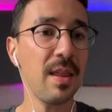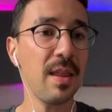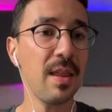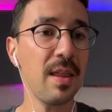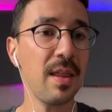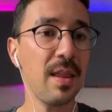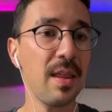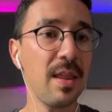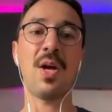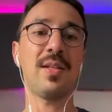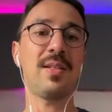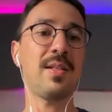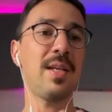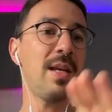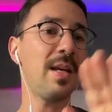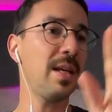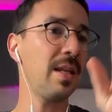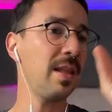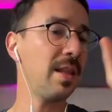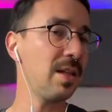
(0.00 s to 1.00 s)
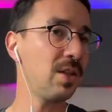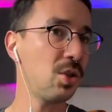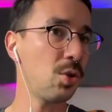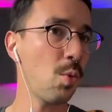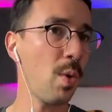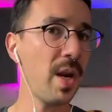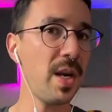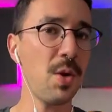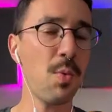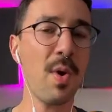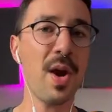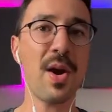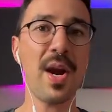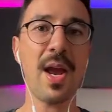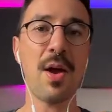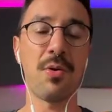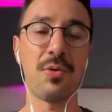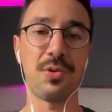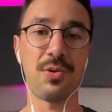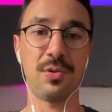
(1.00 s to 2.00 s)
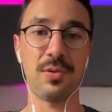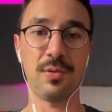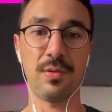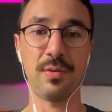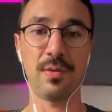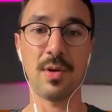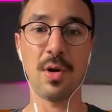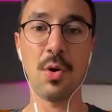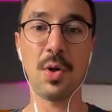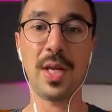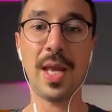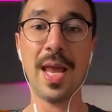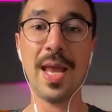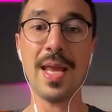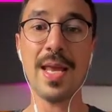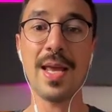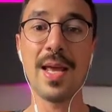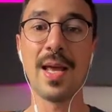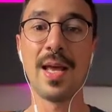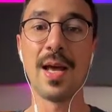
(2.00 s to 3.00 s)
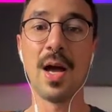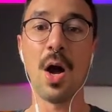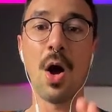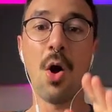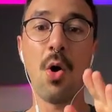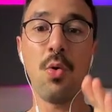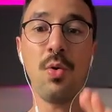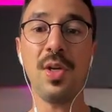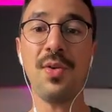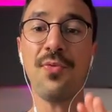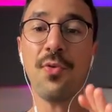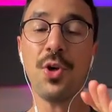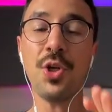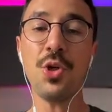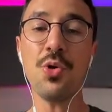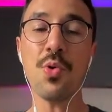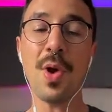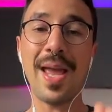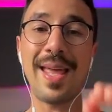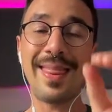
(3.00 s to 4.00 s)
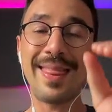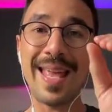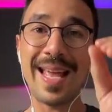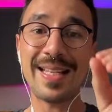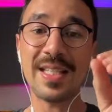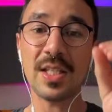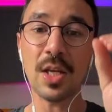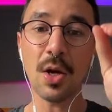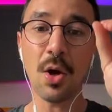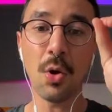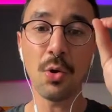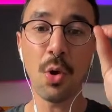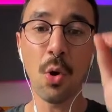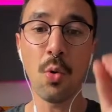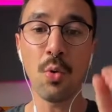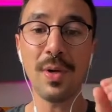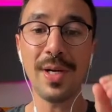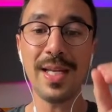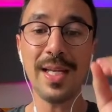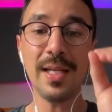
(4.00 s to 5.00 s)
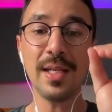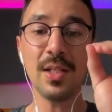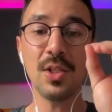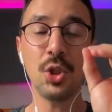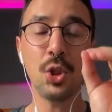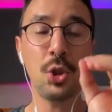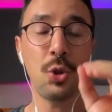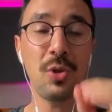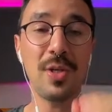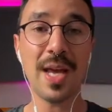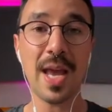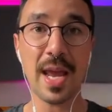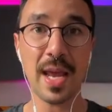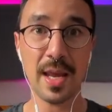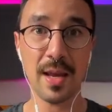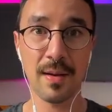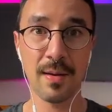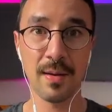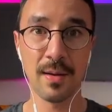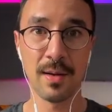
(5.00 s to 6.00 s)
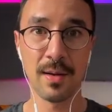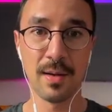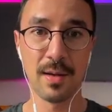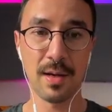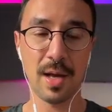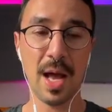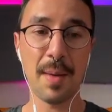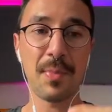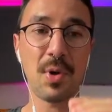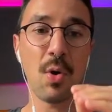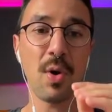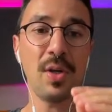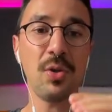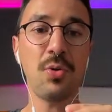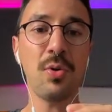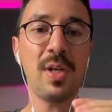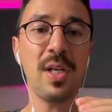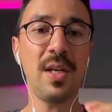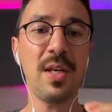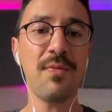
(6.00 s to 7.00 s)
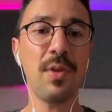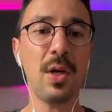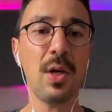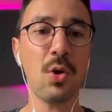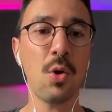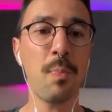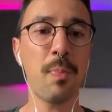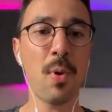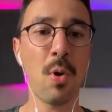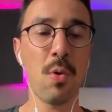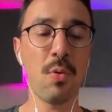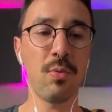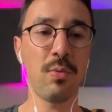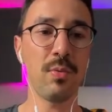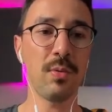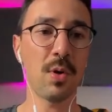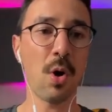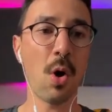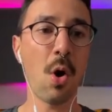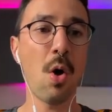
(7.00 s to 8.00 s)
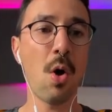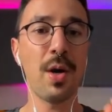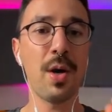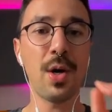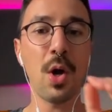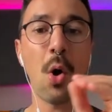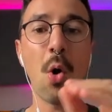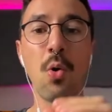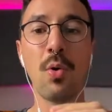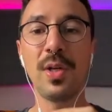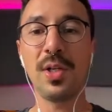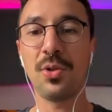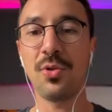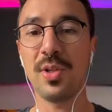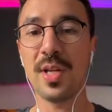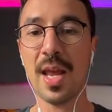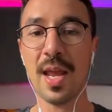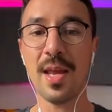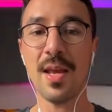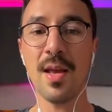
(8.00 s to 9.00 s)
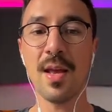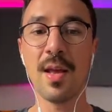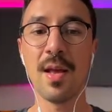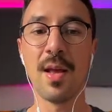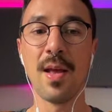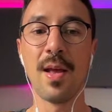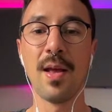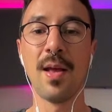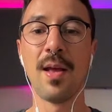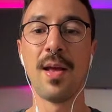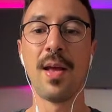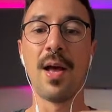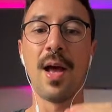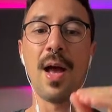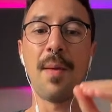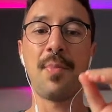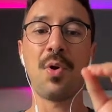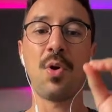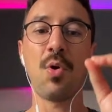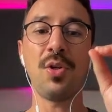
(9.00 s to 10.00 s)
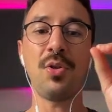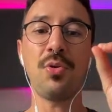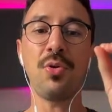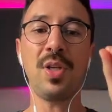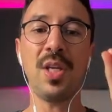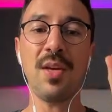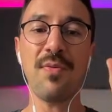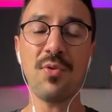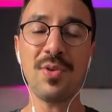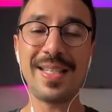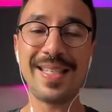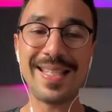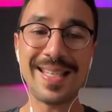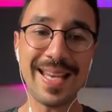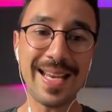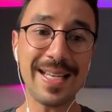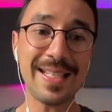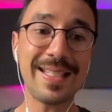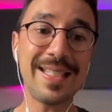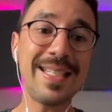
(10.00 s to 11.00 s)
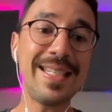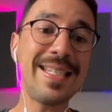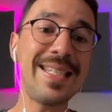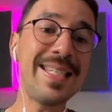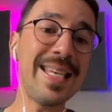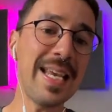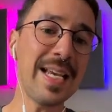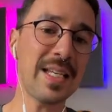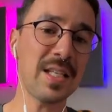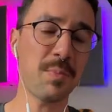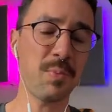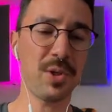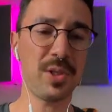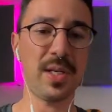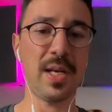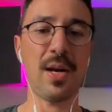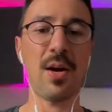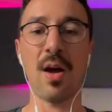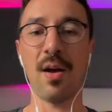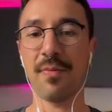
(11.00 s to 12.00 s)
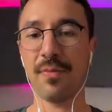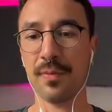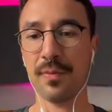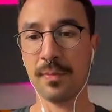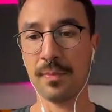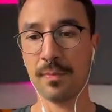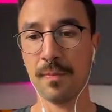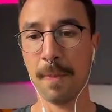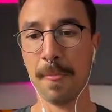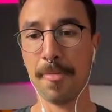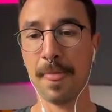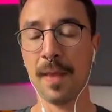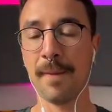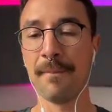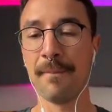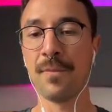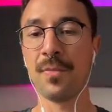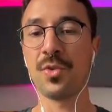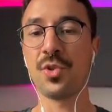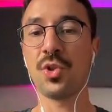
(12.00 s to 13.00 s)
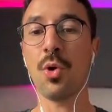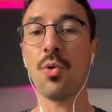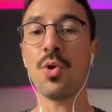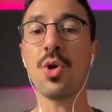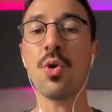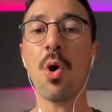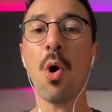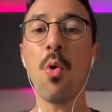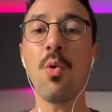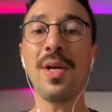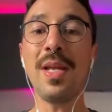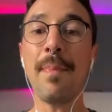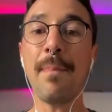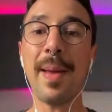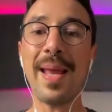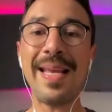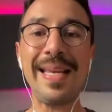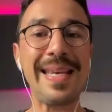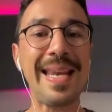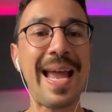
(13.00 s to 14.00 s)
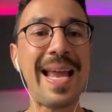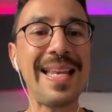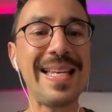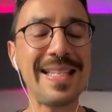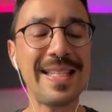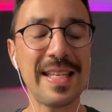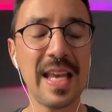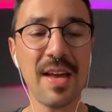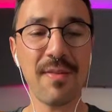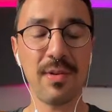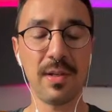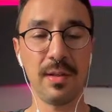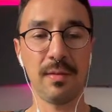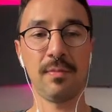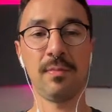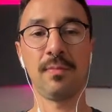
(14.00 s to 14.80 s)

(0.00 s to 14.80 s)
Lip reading: I'm not sending this to anywhere else, okay? Only for you, and that's only today. I'm going to leave the coupon on only today. I'm going to give you 66% off. So you're only paying 97.